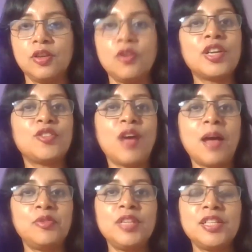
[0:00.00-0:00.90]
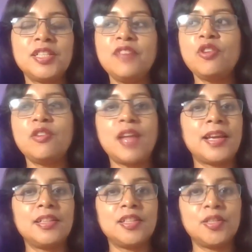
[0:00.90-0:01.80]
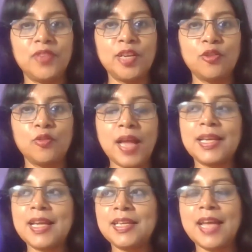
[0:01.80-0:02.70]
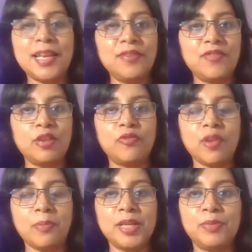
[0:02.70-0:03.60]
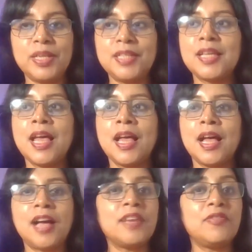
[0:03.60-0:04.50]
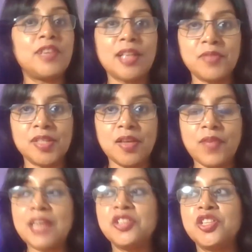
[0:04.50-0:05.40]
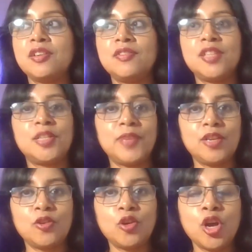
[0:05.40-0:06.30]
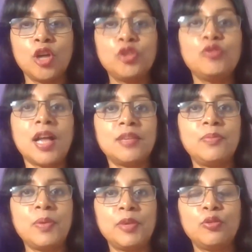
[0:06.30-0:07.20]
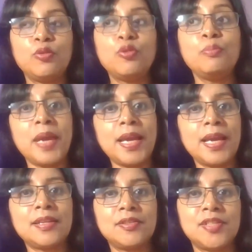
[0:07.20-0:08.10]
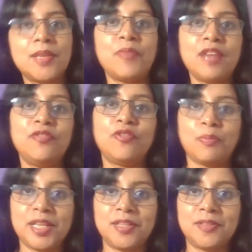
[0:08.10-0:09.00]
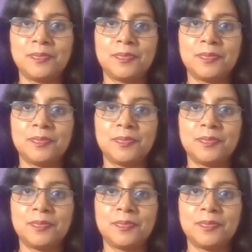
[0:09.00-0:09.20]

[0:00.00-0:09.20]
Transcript: Okay, so after this, if you're liking this video and getting any value from it, please give it a thumbs up and share this video to other people who may get some value from it.